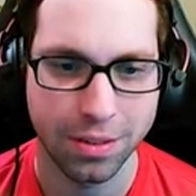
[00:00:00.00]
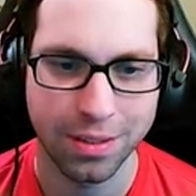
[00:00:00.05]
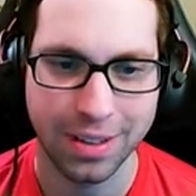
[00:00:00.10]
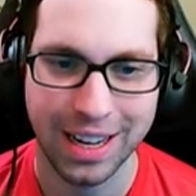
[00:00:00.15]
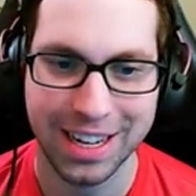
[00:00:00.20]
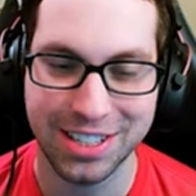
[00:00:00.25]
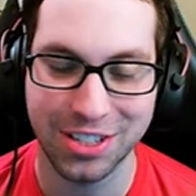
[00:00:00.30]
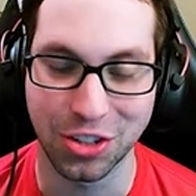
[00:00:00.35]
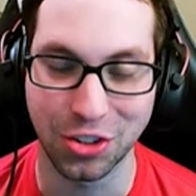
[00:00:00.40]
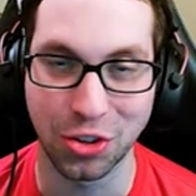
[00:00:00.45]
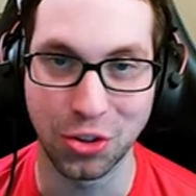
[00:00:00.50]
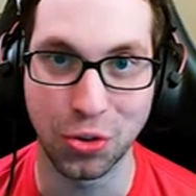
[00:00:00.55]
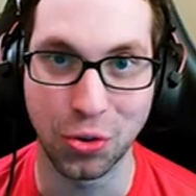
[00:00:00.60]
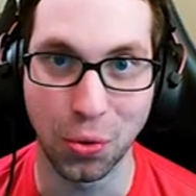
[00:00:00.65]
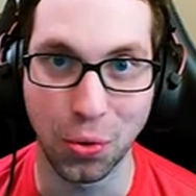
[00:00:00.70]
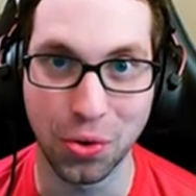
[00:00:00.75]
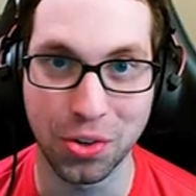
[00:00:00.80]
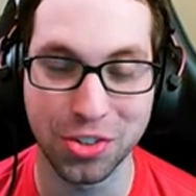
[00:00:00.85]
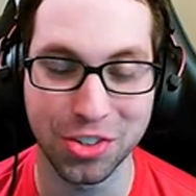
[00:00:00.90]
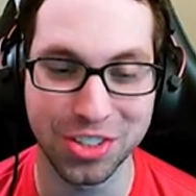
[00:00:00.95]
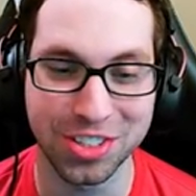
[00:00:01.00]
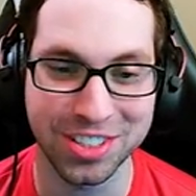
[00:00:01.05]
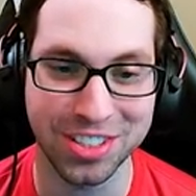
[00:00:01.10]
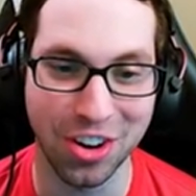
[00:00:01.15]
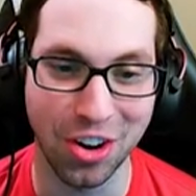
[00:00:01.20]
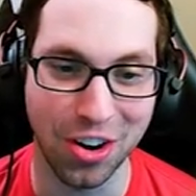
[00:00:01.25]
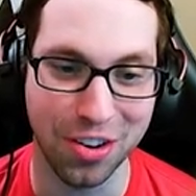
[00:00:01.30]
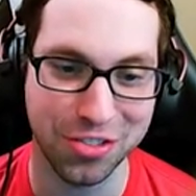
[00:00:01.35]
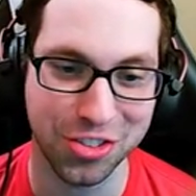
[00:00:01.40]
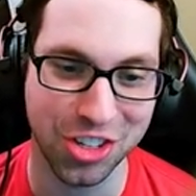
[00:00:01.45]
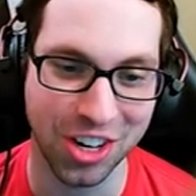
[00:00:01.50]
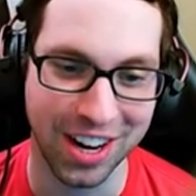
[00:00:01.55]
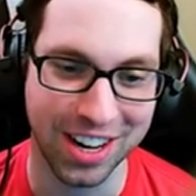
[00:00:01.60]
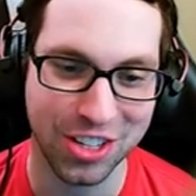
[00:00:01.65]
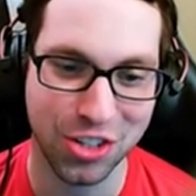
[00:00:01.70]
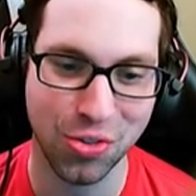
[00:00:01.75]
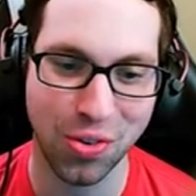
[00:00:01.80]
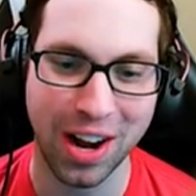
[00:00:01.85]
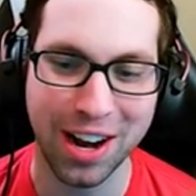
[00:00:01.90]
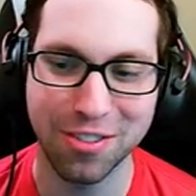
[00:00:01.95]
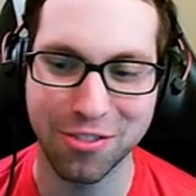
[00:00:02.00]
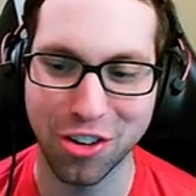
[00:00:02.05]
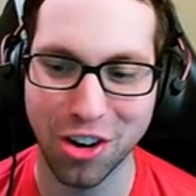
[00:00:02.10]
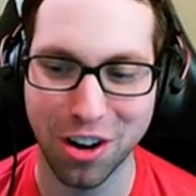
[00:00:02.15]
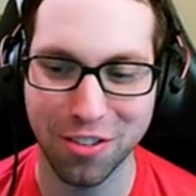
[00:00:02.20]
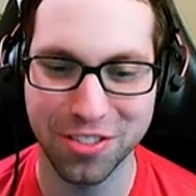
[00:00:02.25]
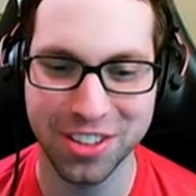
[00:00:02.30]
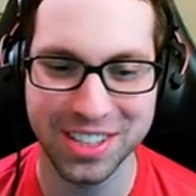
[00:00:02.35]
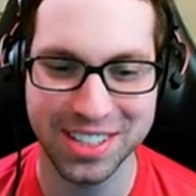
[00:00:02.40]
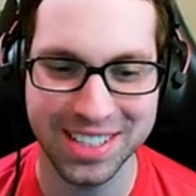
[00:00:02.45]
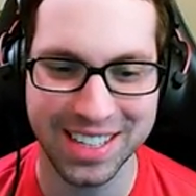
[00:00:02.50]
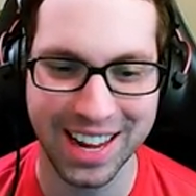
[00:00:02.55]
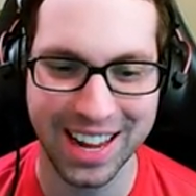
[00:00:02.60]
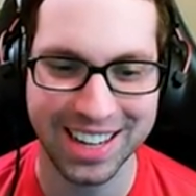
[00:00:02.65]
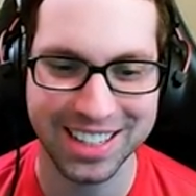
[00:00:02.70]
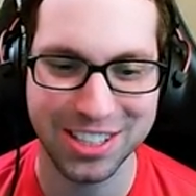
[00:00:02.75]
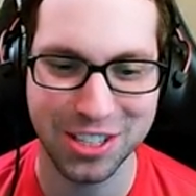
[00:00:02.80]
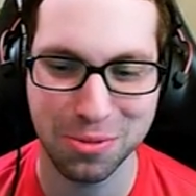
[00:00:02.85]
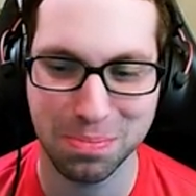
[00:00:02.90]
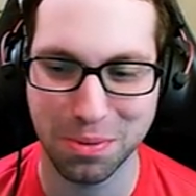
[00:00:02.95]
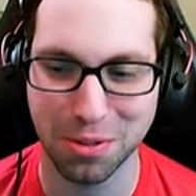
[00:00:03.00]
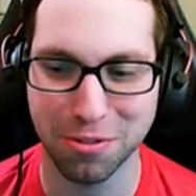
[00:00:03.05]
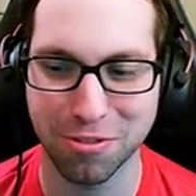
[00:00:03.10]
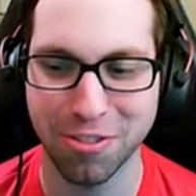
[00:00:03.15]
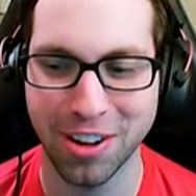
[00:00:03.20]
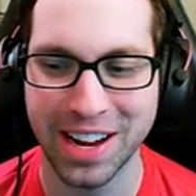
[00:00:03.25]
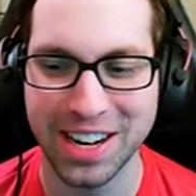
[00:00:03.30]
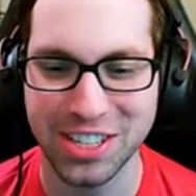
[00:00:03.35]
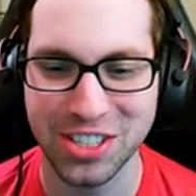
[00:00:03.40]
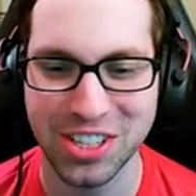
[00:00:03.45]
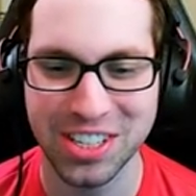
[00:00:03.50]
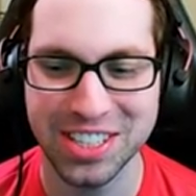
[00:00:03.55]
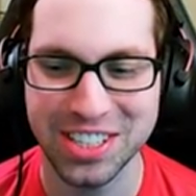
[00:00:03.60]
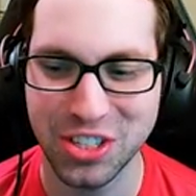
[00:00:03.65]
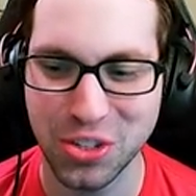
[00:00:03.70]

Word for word: It's a gorgeous golf shot. Driver off the deck to perfection,